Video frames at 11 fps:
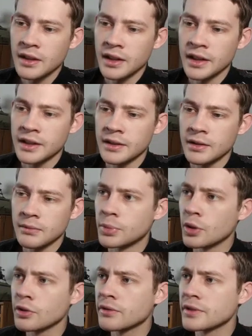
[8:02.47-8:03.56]
And
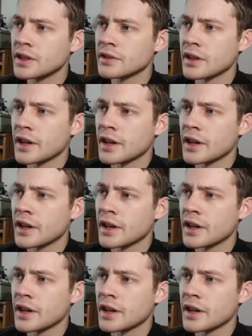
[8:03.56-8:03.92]
both of these